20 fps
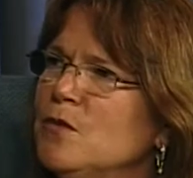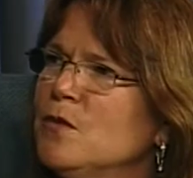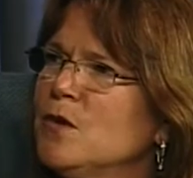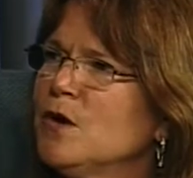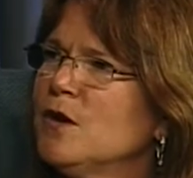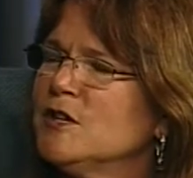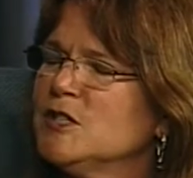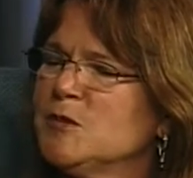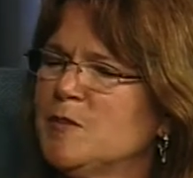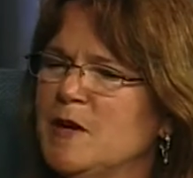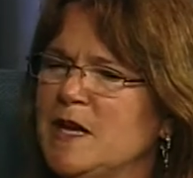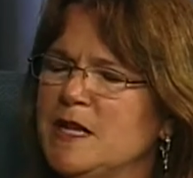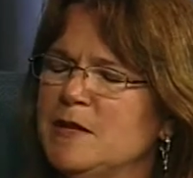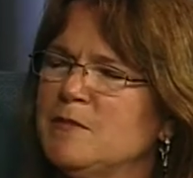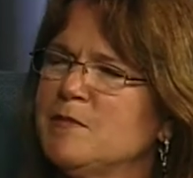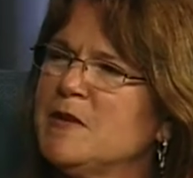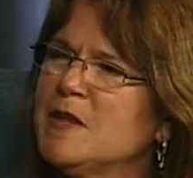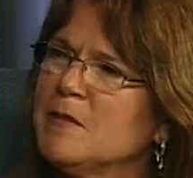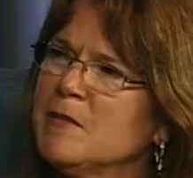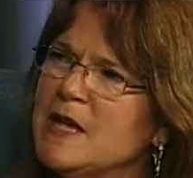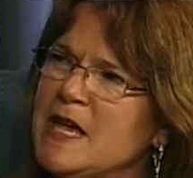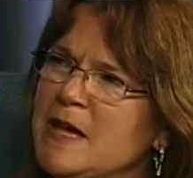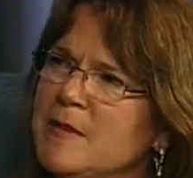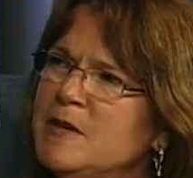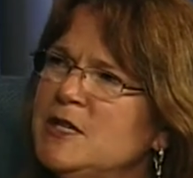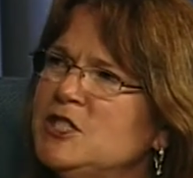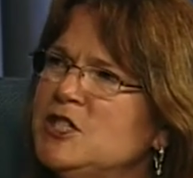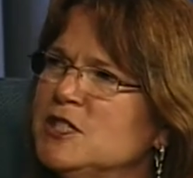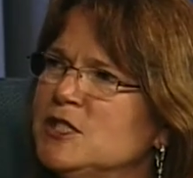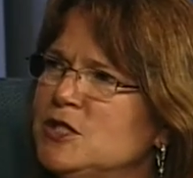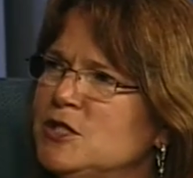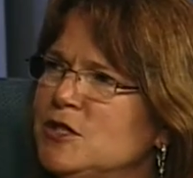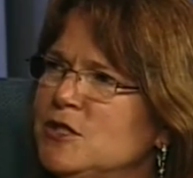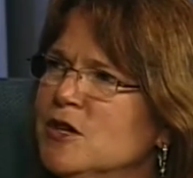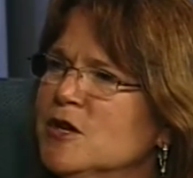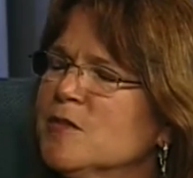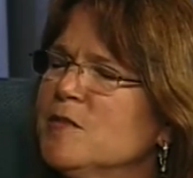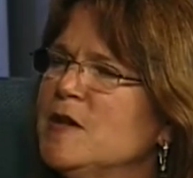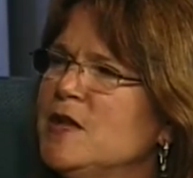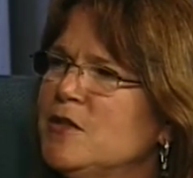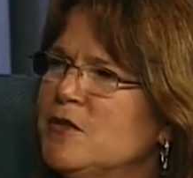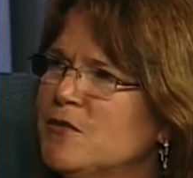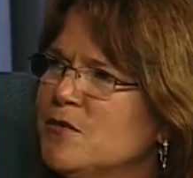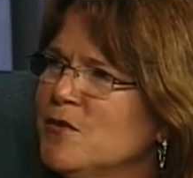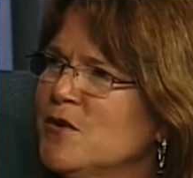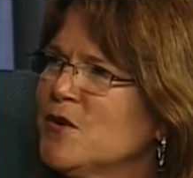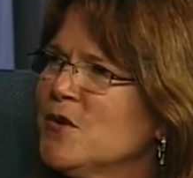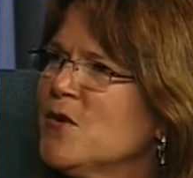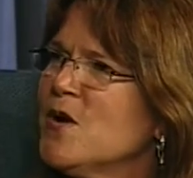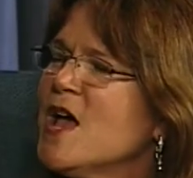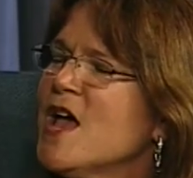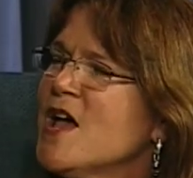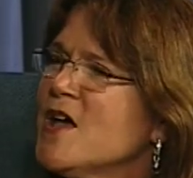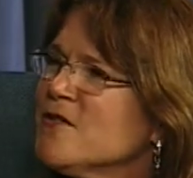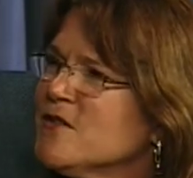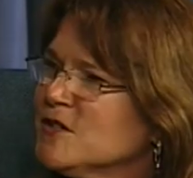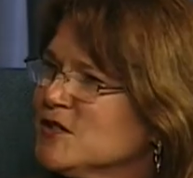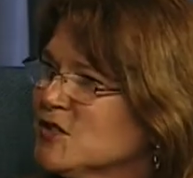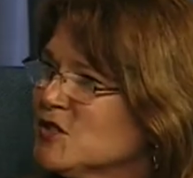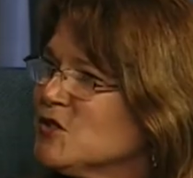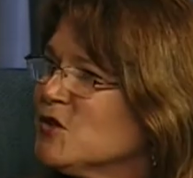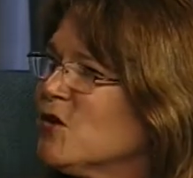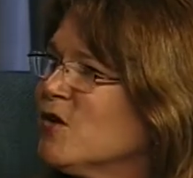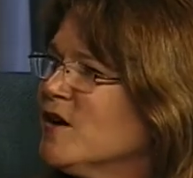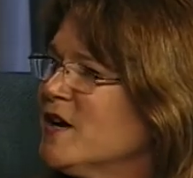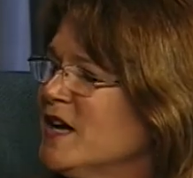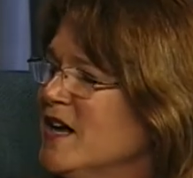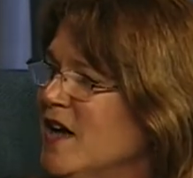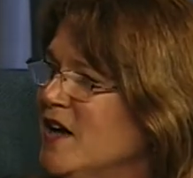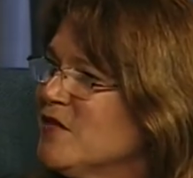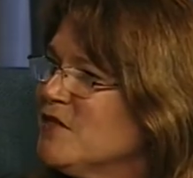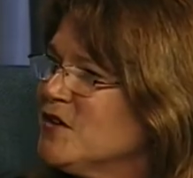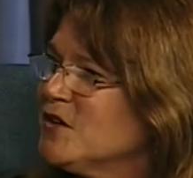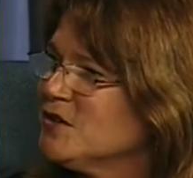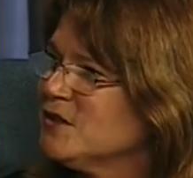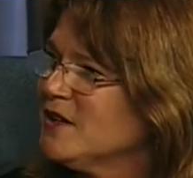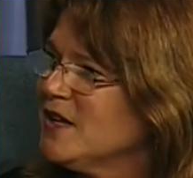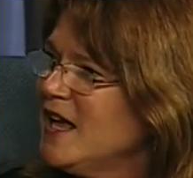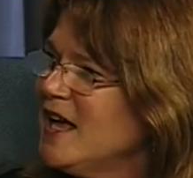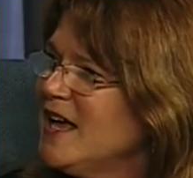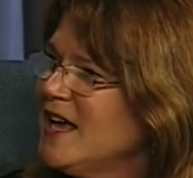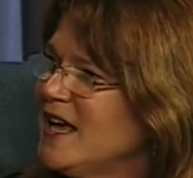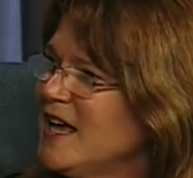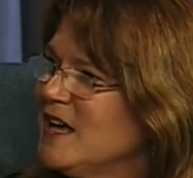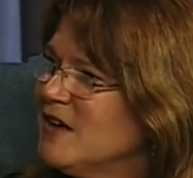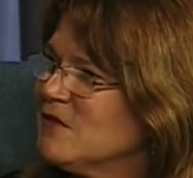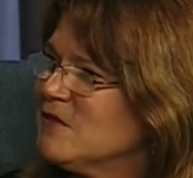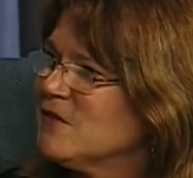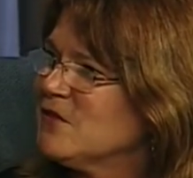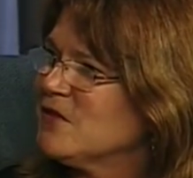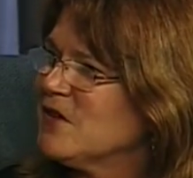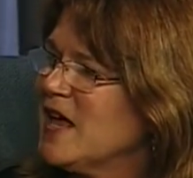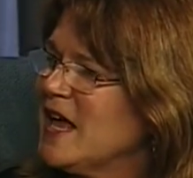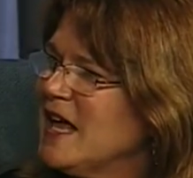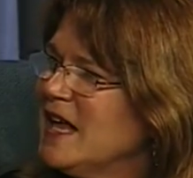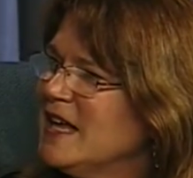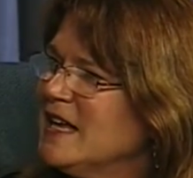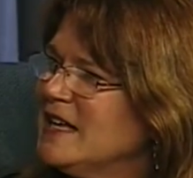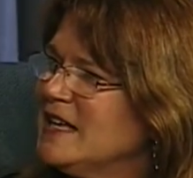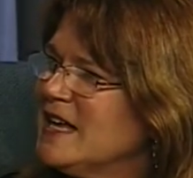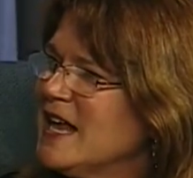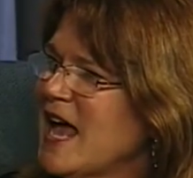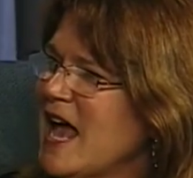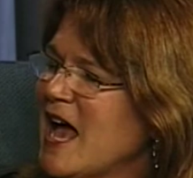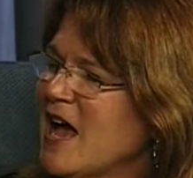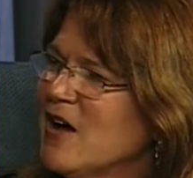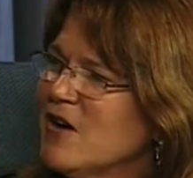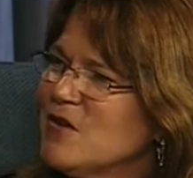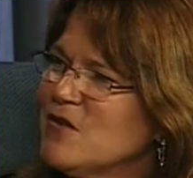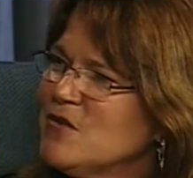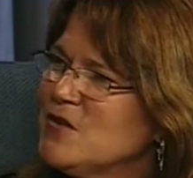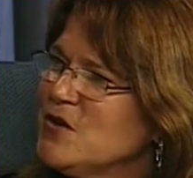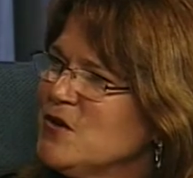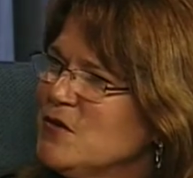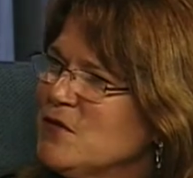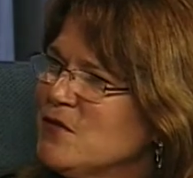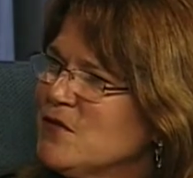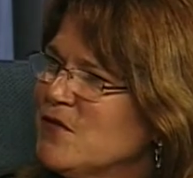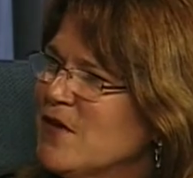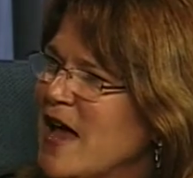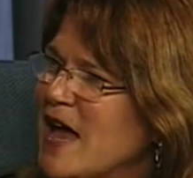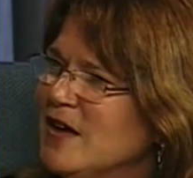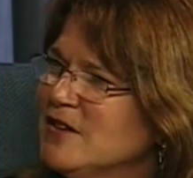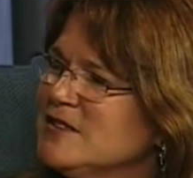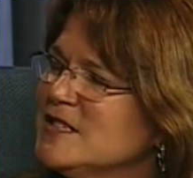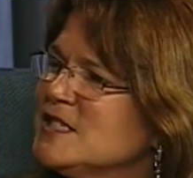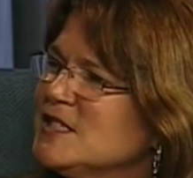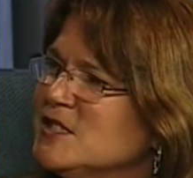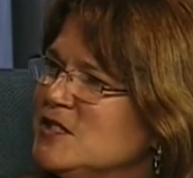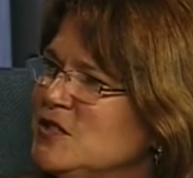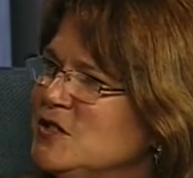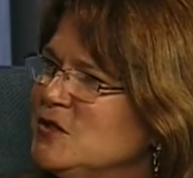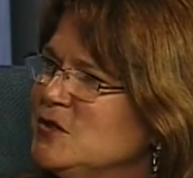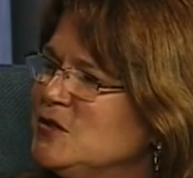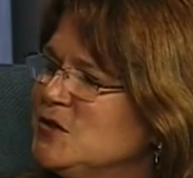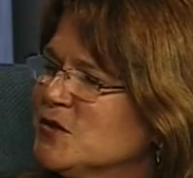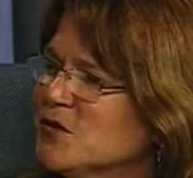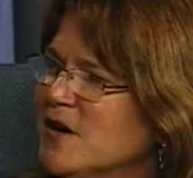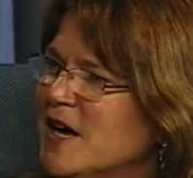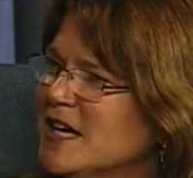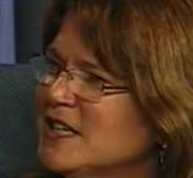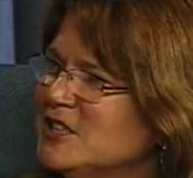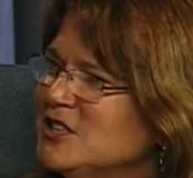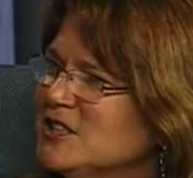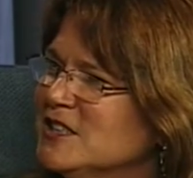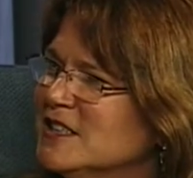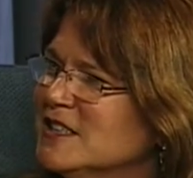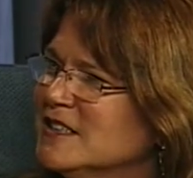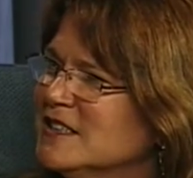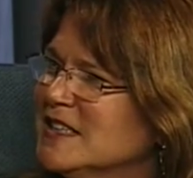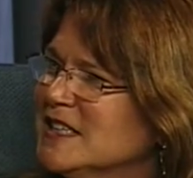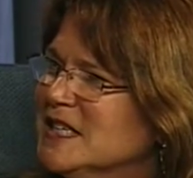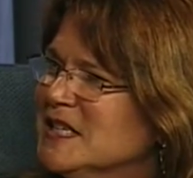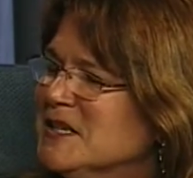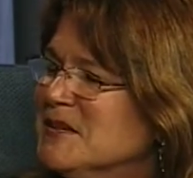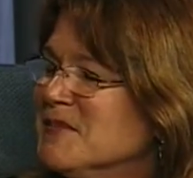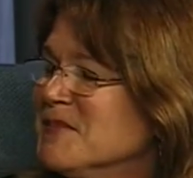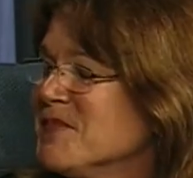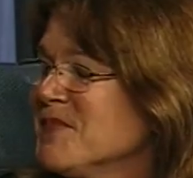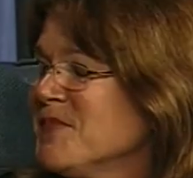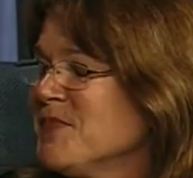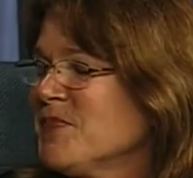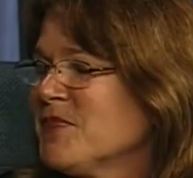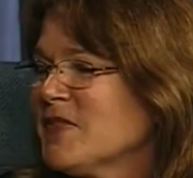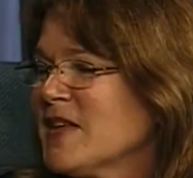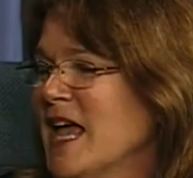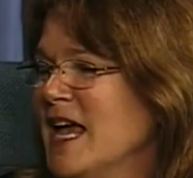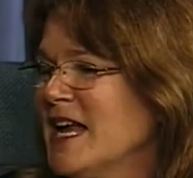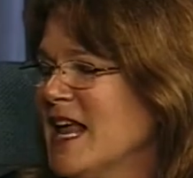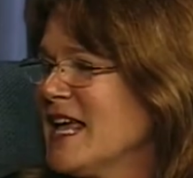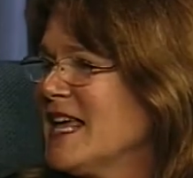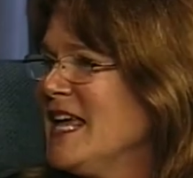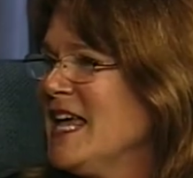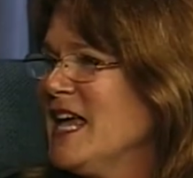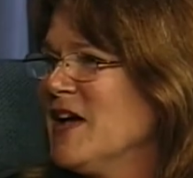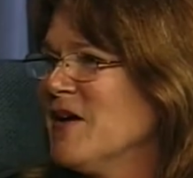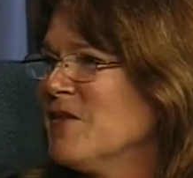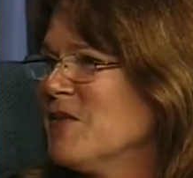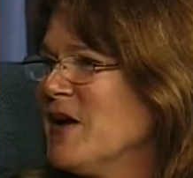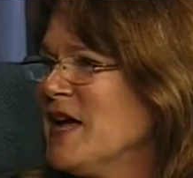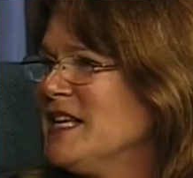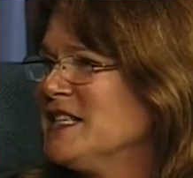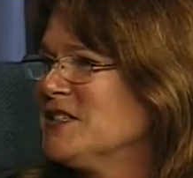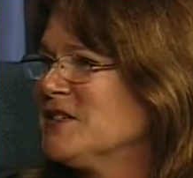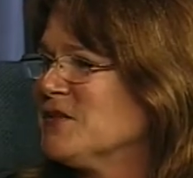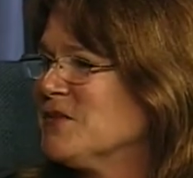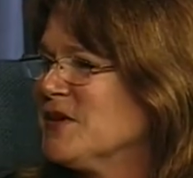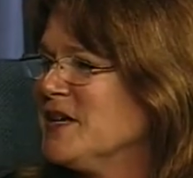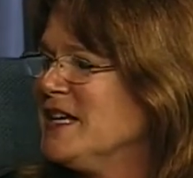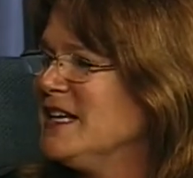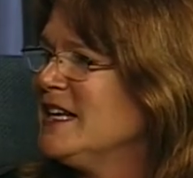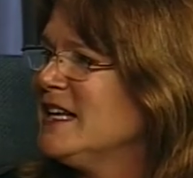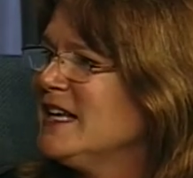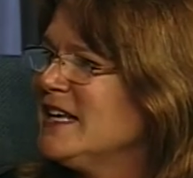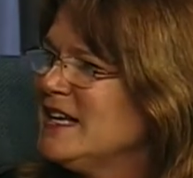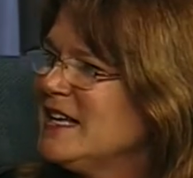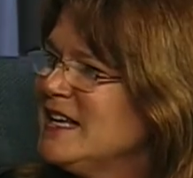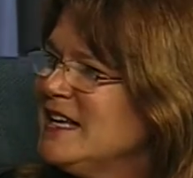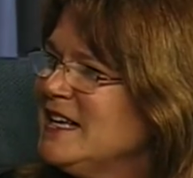words, but the images took me through the story of your life and how you found this new direction. And I can't wait to read it.